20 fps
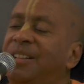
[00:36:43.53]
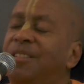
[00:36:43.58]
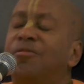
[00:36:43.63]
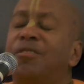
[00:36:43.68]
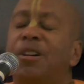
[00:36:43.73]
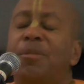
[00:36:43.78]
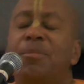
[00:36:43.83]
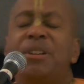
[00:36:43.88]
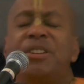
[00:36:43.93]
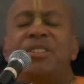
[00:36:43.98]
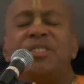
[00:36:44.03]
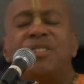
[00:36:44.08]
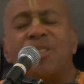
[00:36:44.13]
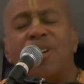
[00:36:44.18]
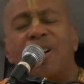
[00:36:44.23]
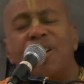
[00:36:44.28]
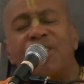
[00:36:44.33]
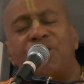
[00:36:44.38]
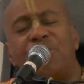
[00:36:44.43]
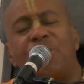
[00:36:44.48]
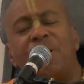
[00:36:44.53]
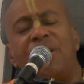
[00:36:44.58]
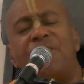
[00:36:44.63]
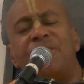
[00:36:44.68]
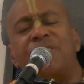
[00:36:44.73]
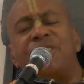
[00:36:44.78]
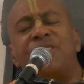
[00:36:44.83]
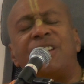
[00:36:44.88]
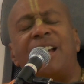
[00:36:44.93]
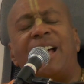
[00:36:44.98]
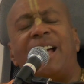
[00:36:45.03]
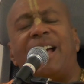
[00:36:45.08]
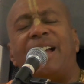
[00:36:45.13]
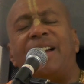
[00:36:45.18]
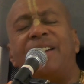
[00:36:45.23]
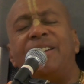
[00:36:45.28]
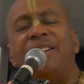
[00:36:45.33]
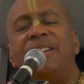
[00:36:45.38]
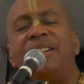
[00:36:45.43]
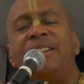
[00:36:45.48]
When we start to
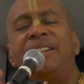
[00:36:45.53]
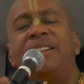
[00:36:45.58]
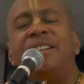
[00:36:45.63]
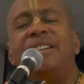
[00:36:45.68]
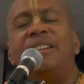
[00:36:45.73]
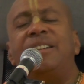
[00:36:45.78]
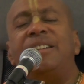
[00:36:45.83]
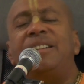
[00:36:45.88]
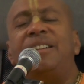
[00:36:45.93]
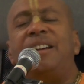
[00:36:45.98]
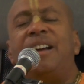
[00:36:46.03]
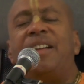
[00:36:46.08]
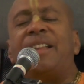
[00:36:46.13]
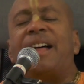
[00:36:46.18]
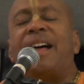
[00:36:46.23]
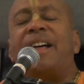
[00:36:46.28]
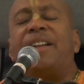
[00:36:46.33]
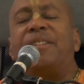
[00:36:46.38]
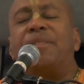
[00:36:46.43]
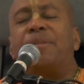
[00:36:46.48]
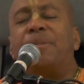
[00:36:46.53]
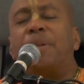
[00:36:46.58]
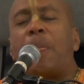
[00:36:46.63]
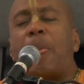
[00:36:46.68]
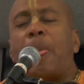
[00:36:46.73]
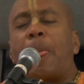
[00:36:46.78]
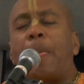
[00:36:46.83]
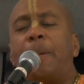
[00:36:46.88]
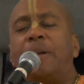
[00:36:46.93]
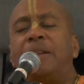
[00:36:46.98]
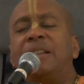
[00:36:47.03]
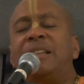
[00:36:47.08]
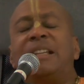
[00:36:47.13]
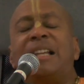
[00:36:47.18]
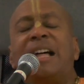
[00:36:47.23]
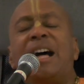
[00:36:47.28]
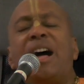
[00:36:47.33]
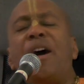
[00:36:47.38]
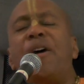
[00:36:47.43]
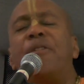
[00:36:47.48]
understand that
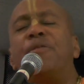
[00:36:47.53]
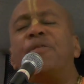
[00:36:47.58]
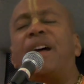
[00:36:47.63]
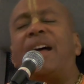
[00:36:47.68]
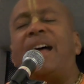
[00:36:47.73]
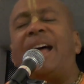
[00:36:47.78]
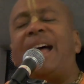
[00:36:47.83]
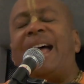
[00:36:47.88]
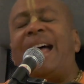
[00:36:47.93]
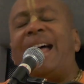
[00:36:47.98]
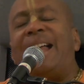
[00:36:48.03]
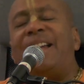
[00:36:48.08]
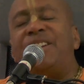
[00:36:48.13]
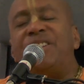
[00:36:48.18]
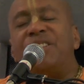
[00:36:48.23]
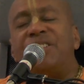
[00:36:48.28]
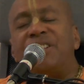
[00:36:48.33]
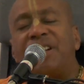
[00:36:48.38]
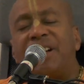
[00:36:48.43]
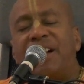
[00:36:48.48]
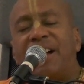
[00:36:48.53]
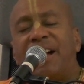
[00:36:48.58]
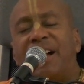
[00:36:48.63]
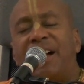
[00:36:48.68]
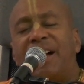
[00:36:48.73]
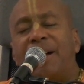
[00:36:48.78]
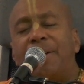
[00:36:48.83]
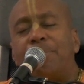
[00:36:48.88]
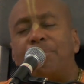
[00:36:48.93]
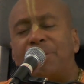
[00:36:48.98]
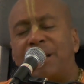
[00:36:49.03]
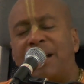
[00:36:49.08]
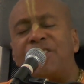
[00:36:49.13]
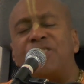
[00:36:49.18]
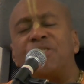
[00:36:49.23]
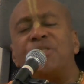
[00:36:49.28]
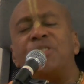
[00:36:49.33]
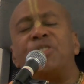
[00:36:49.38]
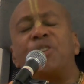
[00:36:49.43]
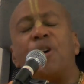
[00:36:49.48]
love and
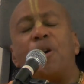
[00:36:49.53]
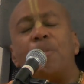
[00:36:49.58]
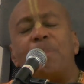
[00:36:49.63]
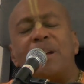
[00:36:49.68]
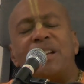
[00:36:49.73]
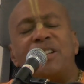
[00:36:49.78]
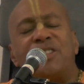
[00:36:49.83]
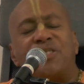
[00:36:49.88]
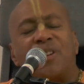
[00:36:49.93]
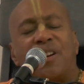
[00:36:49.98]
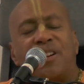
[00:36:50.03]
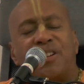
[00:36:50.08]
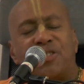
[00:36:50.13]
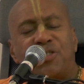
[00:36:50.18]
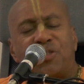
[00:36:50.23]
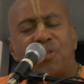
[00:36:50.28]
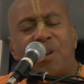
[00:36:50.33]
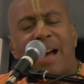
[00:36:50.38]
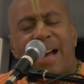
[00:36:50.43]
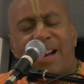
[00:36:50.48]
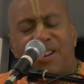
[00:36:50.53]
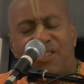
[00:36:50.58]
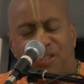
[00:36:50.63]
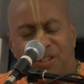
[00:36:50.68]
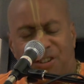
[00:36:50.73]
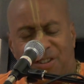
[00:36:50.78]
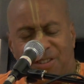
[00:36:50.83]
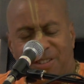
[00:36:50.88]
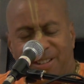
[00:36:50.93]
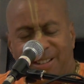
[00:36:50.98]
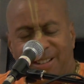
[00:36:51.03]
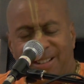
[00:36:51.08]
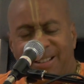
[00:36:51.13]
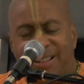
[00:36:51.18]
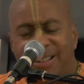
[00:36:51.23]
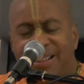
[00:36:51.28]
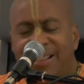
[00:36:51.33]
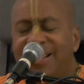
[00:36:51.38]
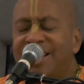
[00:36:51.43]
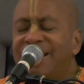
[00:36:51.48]
pleasure is all based on attraction,
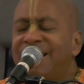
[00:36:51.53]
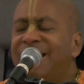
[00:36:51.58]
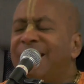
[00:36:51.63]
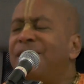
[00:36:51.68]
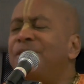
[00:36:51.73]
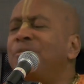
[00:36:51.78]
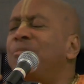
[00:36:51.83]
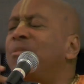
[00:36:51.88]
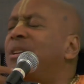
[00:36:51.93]
then